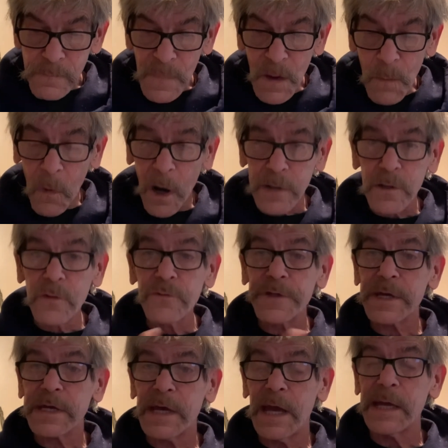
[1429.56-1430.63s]
Martin
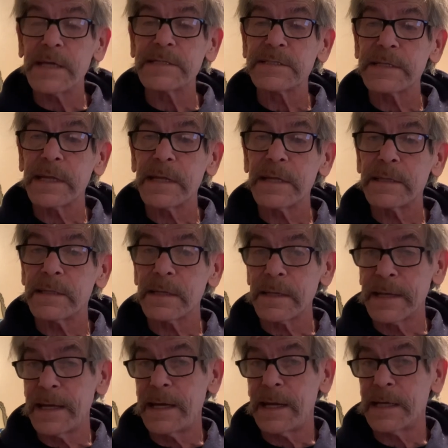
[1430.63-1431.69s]
Luther King is the
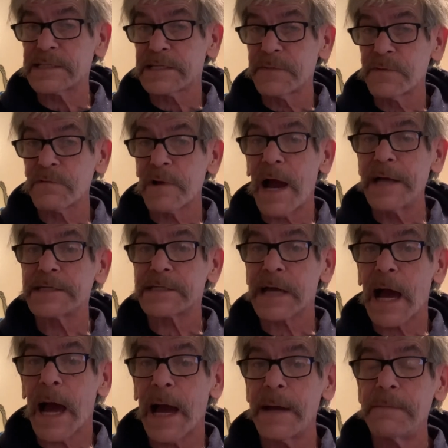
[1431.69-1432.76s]
leading civil rights
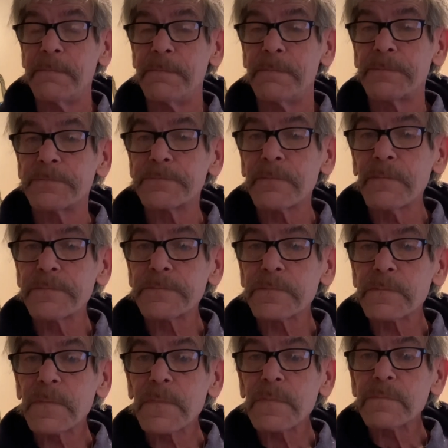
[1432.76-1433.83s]
guy.
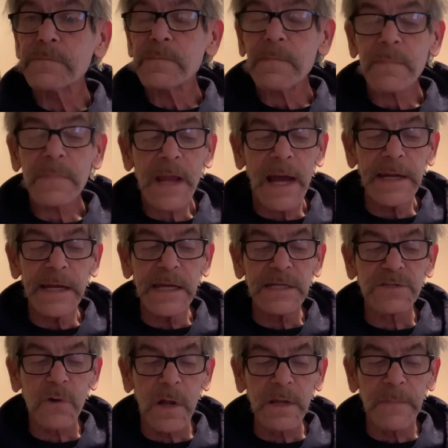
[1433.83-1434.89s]
And
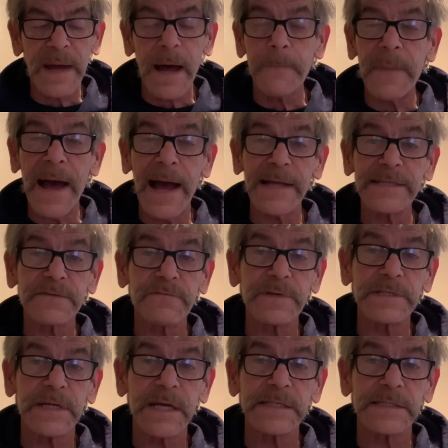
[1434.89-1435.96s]
he's all about passive
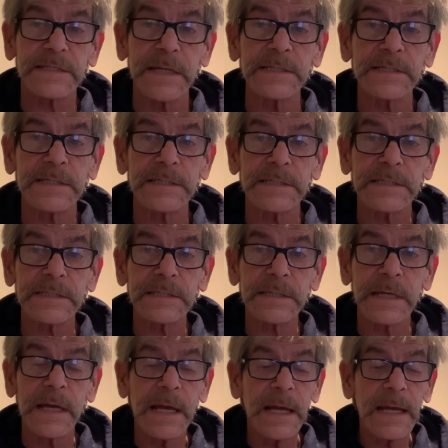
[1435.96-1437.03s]
resistance
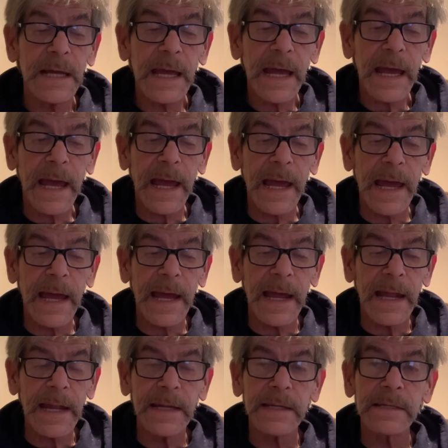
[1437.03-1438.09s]

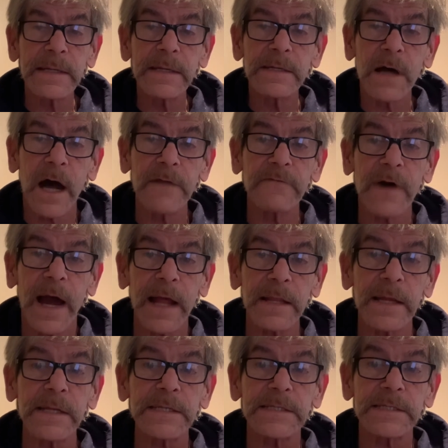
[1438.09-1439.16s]
and
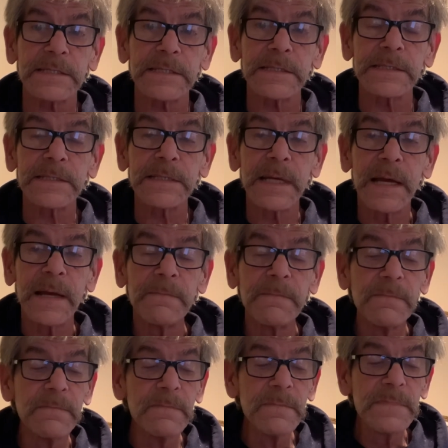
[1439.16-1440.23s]
nonviolence.
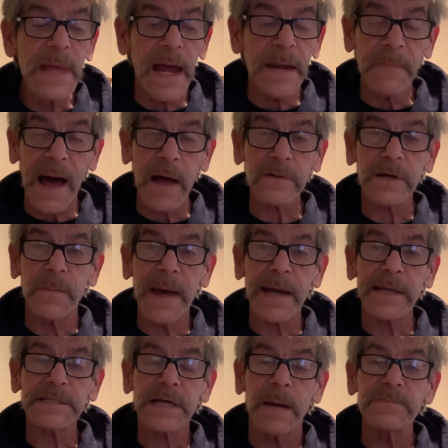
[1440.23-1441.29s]
And Malcolm
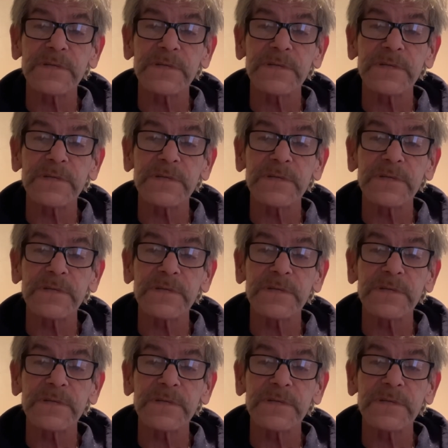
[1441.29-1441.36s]
X comes